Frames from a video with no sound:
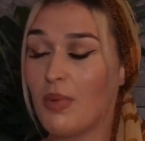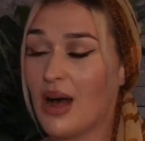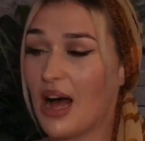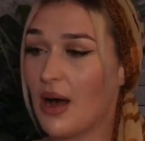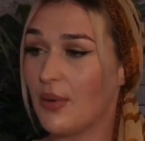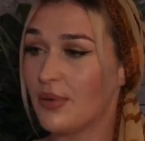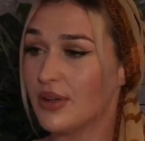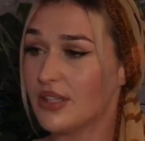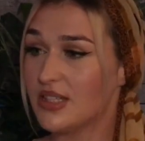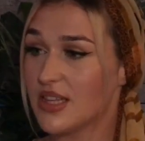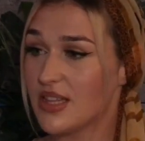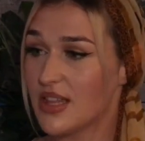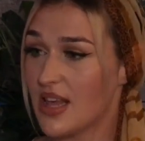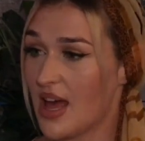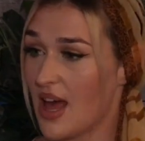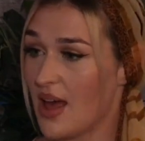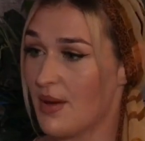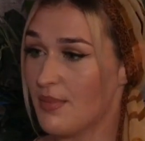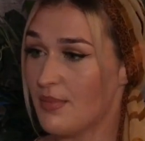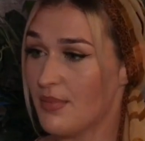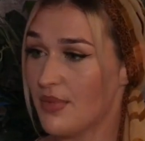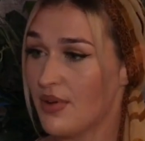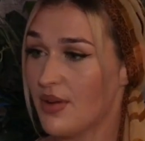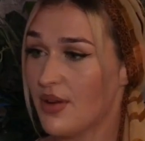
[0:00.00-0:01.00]
then all power to
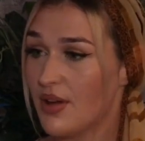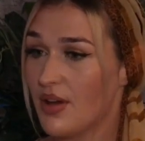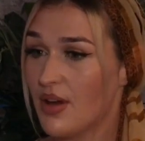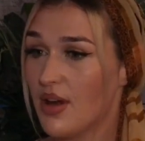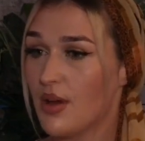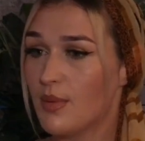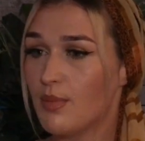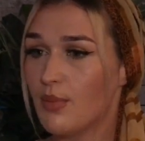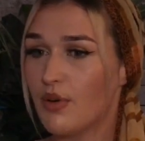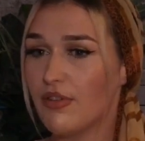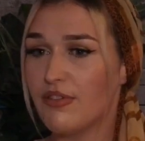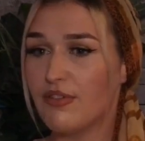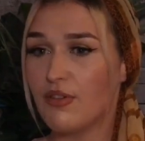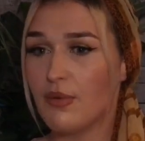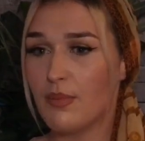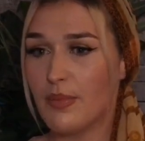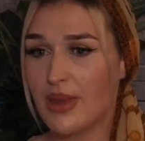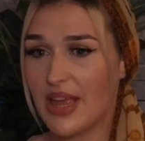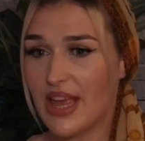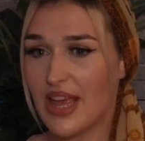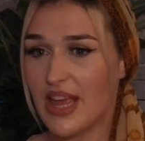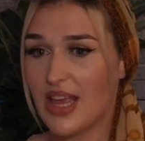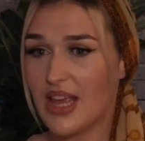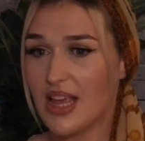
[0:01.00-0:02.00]
them. But
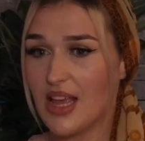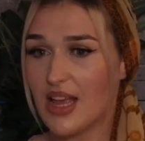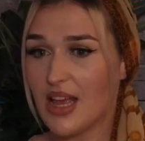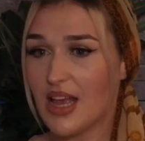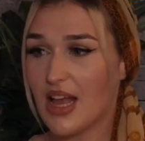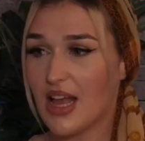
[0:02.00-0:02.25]
for me,